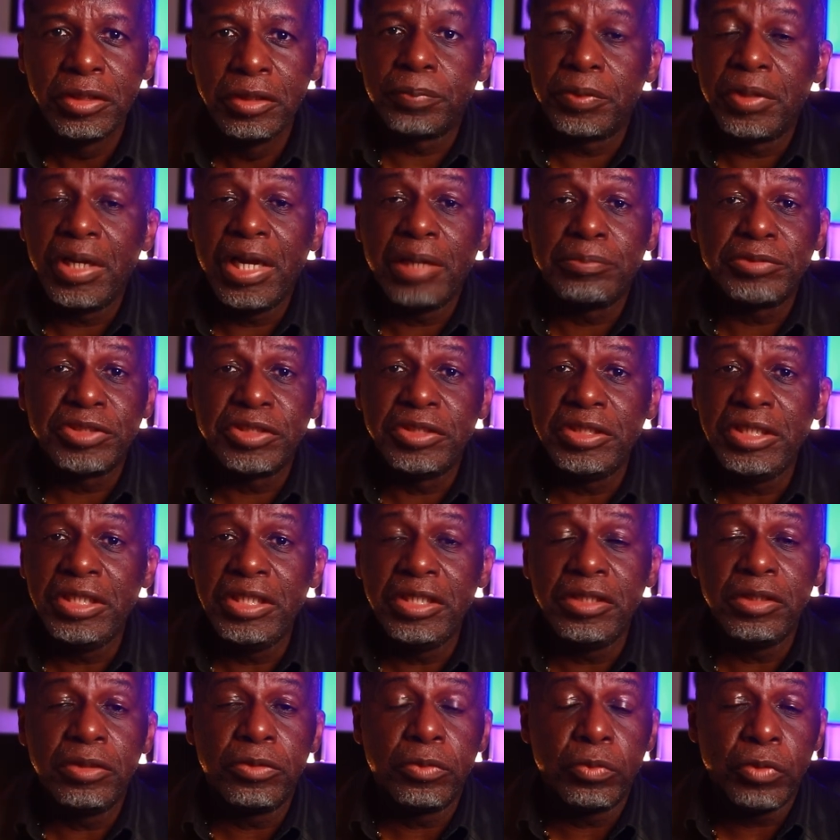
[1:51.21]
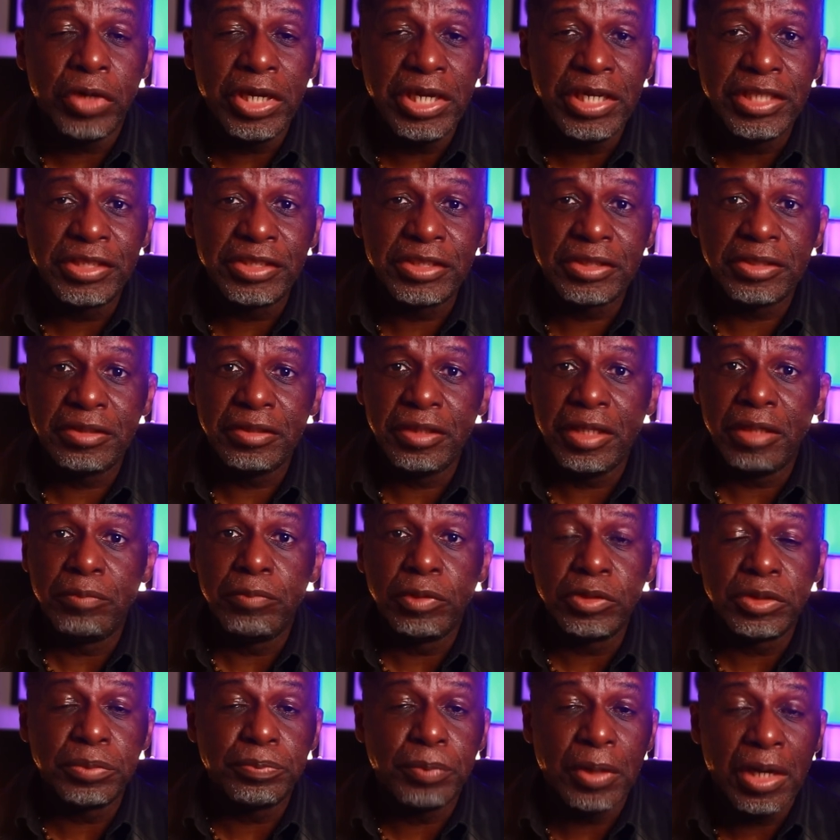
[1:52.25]
perhaps the greatest and
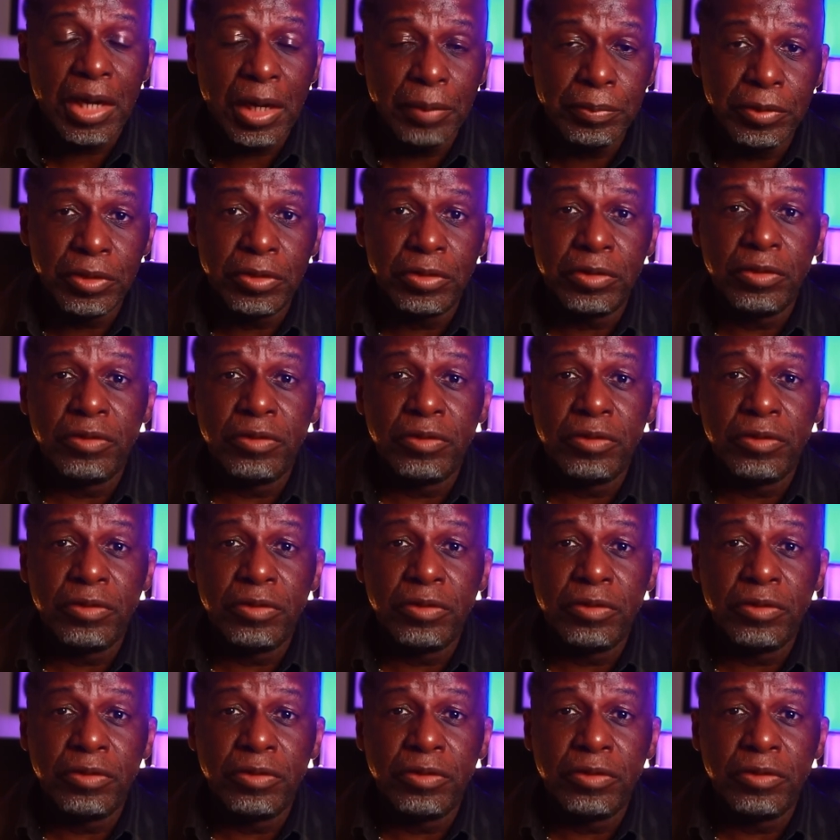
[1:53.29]
most popular